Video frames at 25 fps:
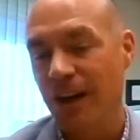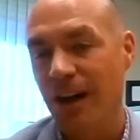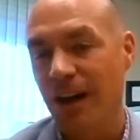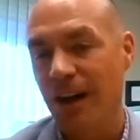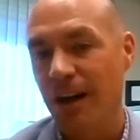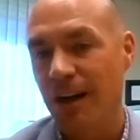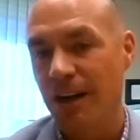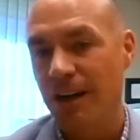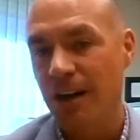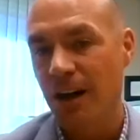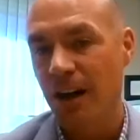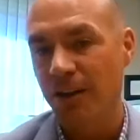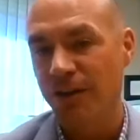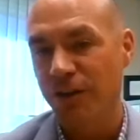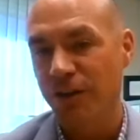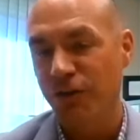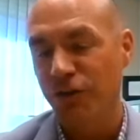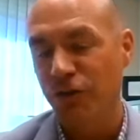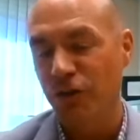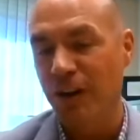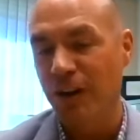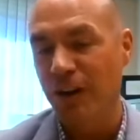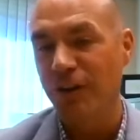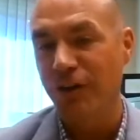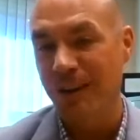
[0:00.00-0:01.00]
a higher
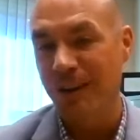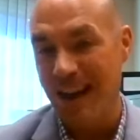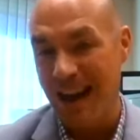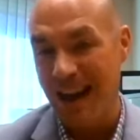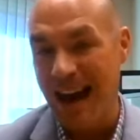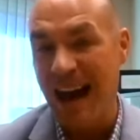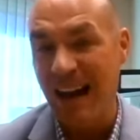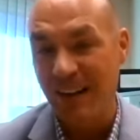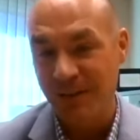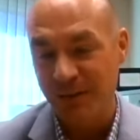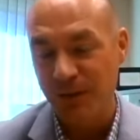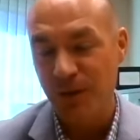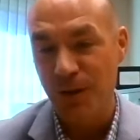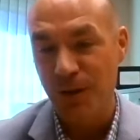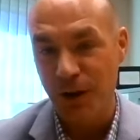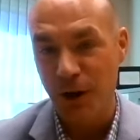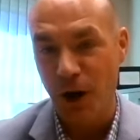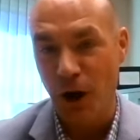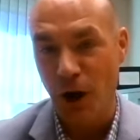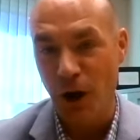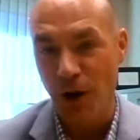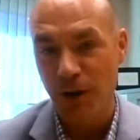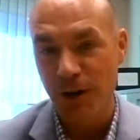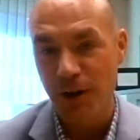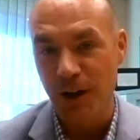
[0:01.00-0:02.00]
concentration after the
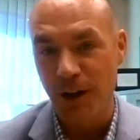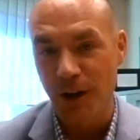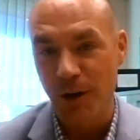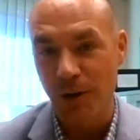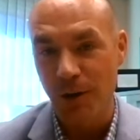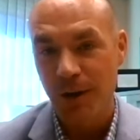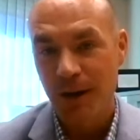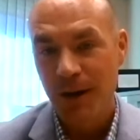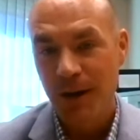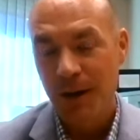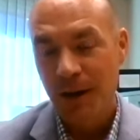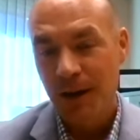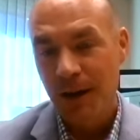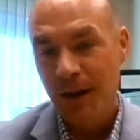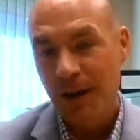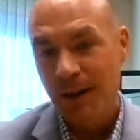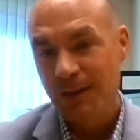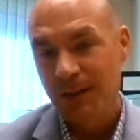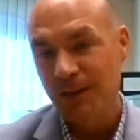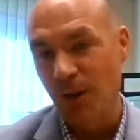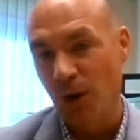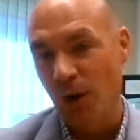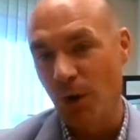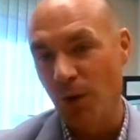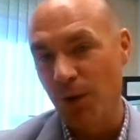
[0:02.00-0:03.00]
cardio.
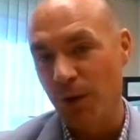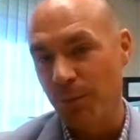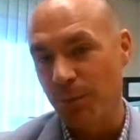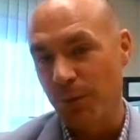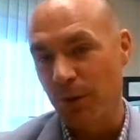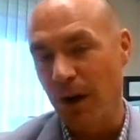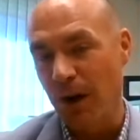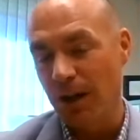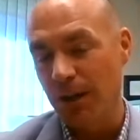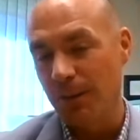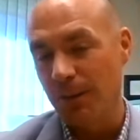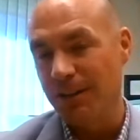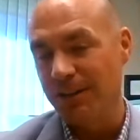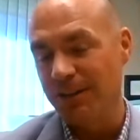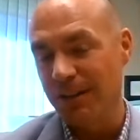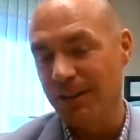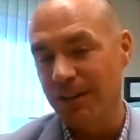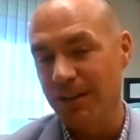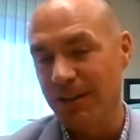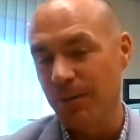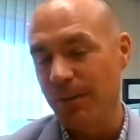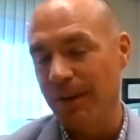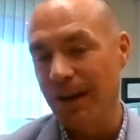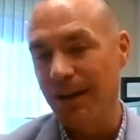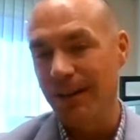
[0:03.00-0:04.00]
So the problem is,
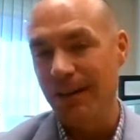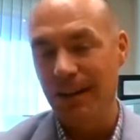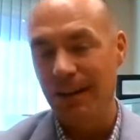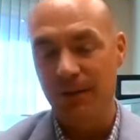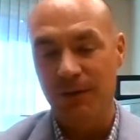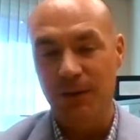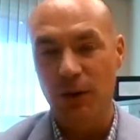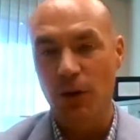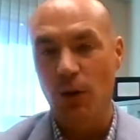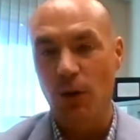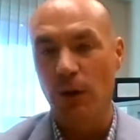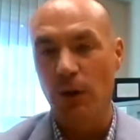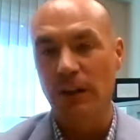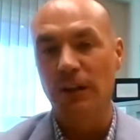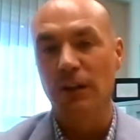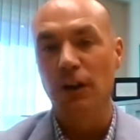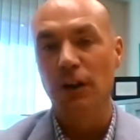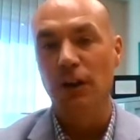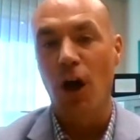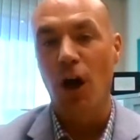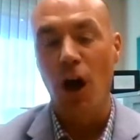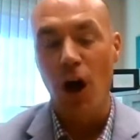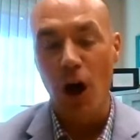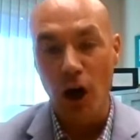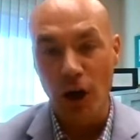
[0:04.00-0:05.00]
depending if they're going
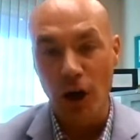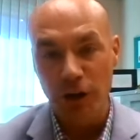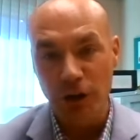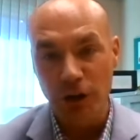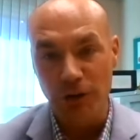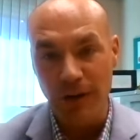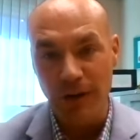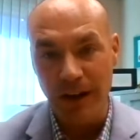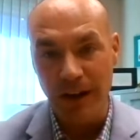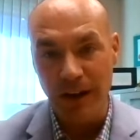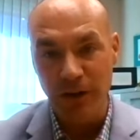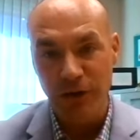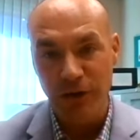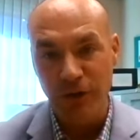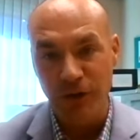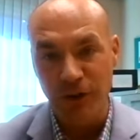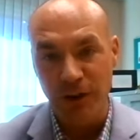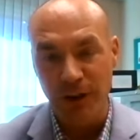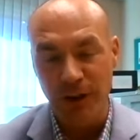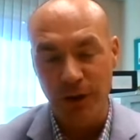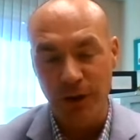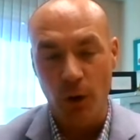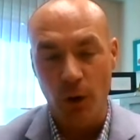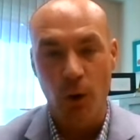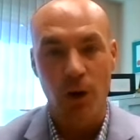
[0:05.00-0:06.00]
long
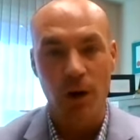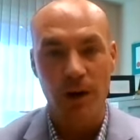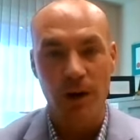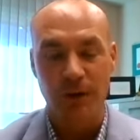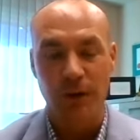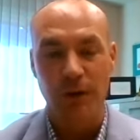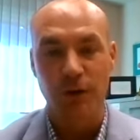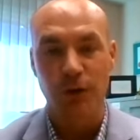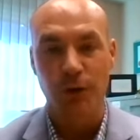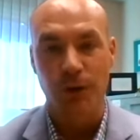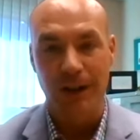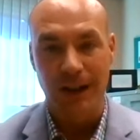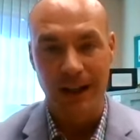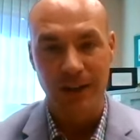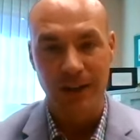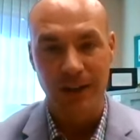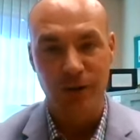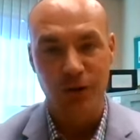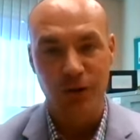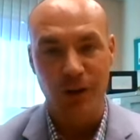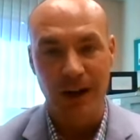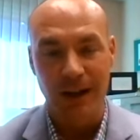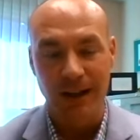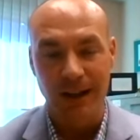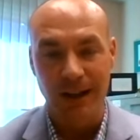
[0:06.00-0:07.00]
duration or if they're doing HIIT
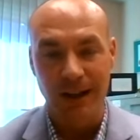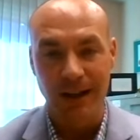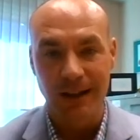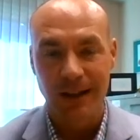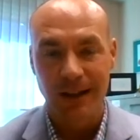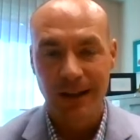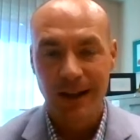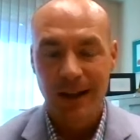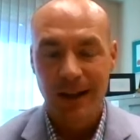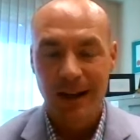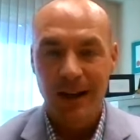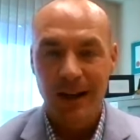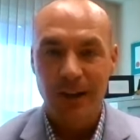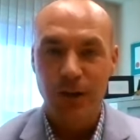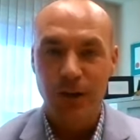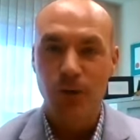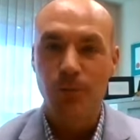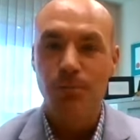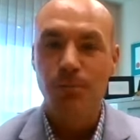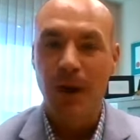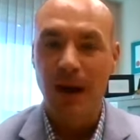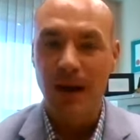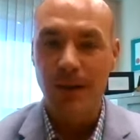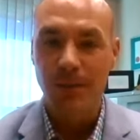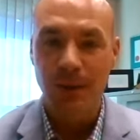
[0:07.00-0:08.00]
training, you
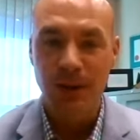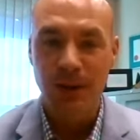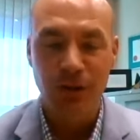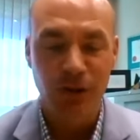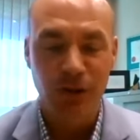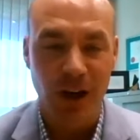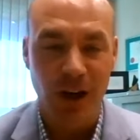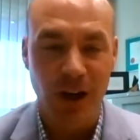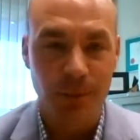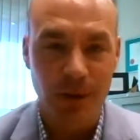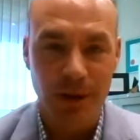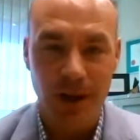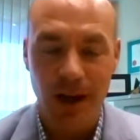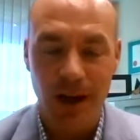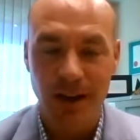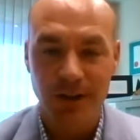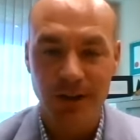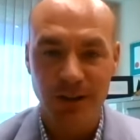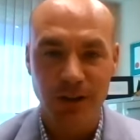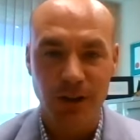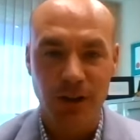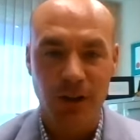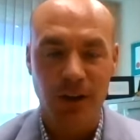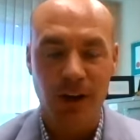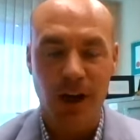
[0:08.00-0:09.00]
might be
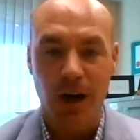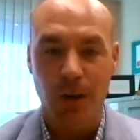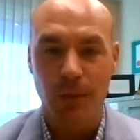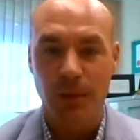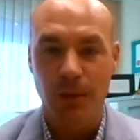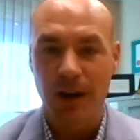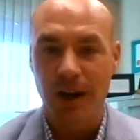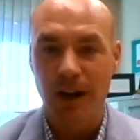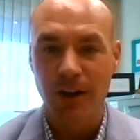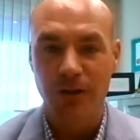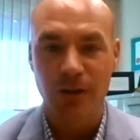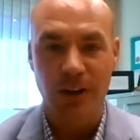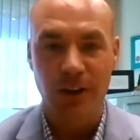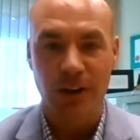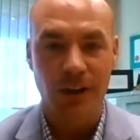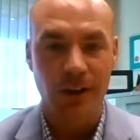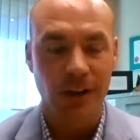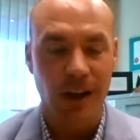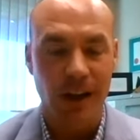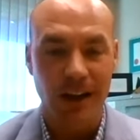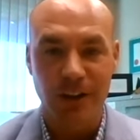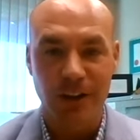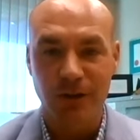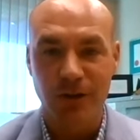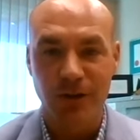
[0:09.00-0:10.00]
jeopardizing your carbohydrate or
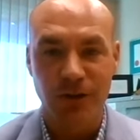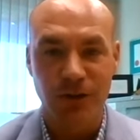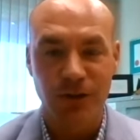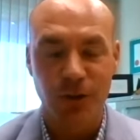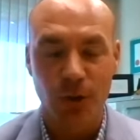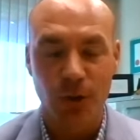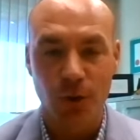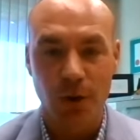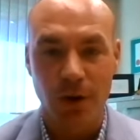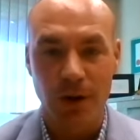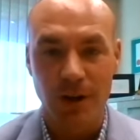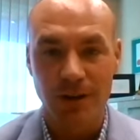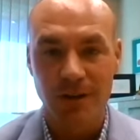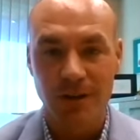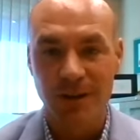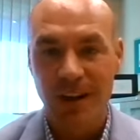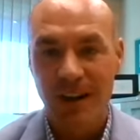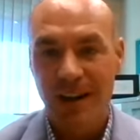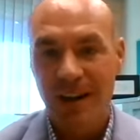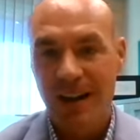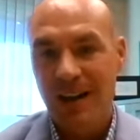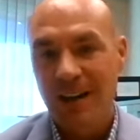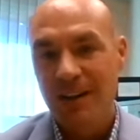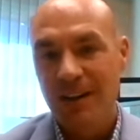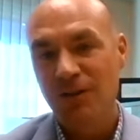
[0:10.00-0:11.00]
glycogen stores.
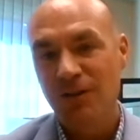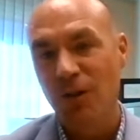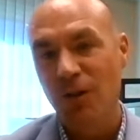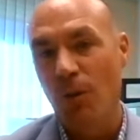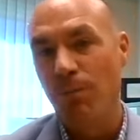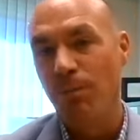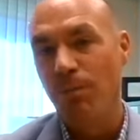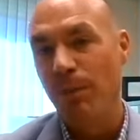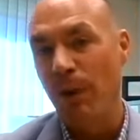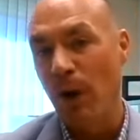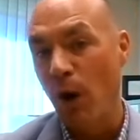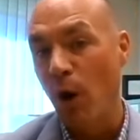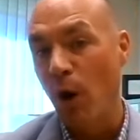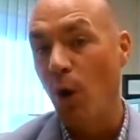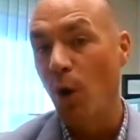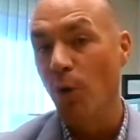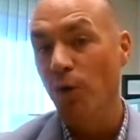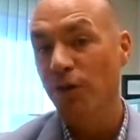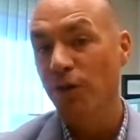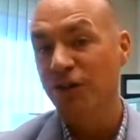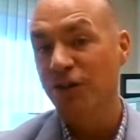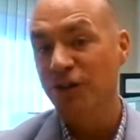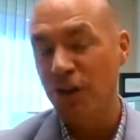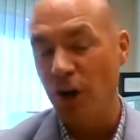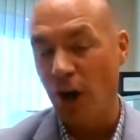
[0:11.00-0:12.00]
So
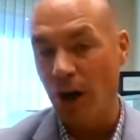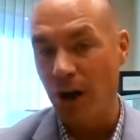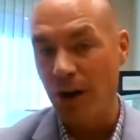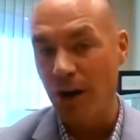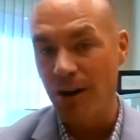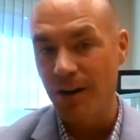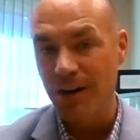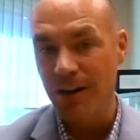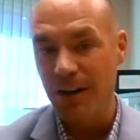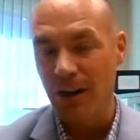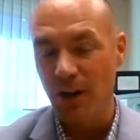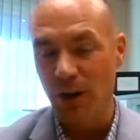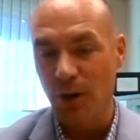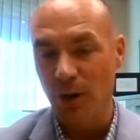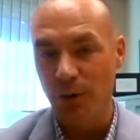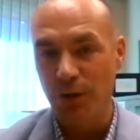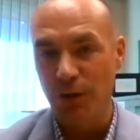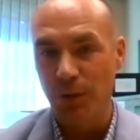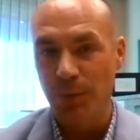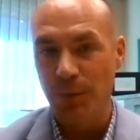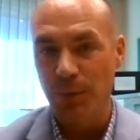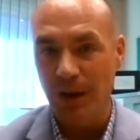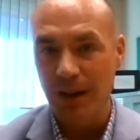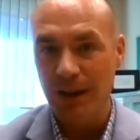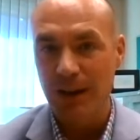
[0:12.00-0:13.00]
post cardio,
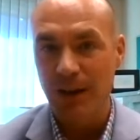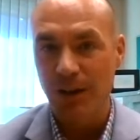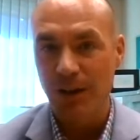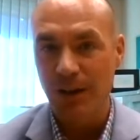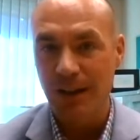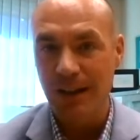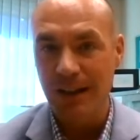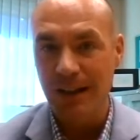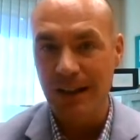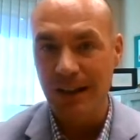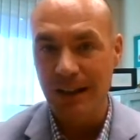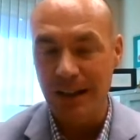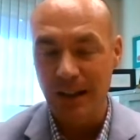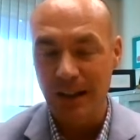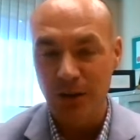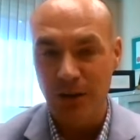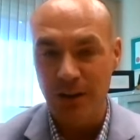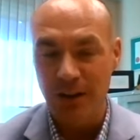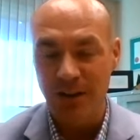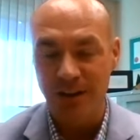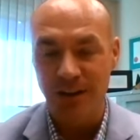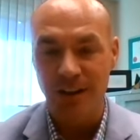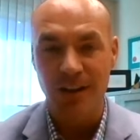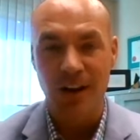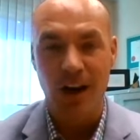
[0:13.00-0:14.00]
you're probably going to need an
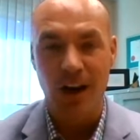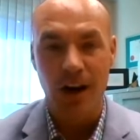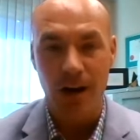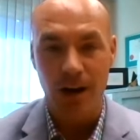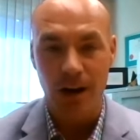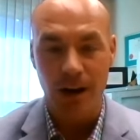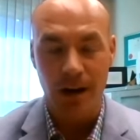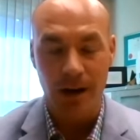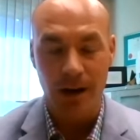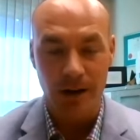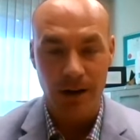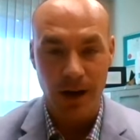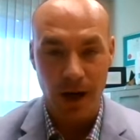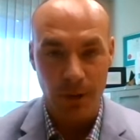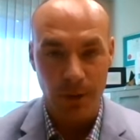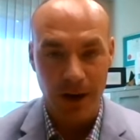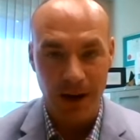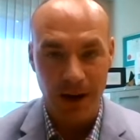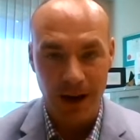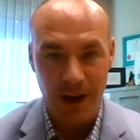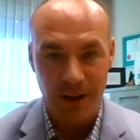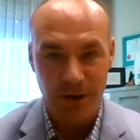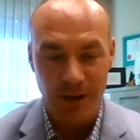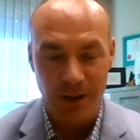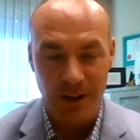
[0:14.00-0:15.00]
increase in car- or
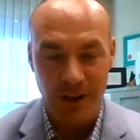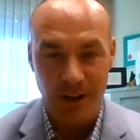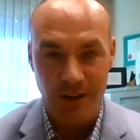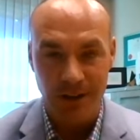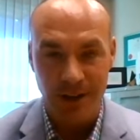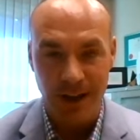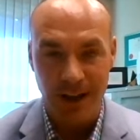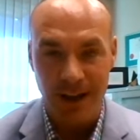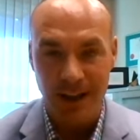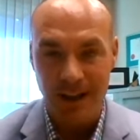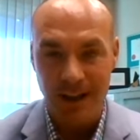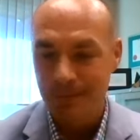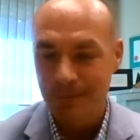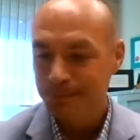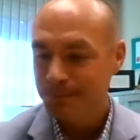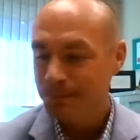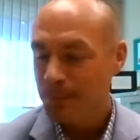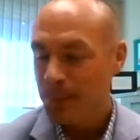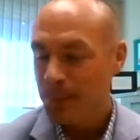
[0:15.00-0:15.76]
carbohydrate intake,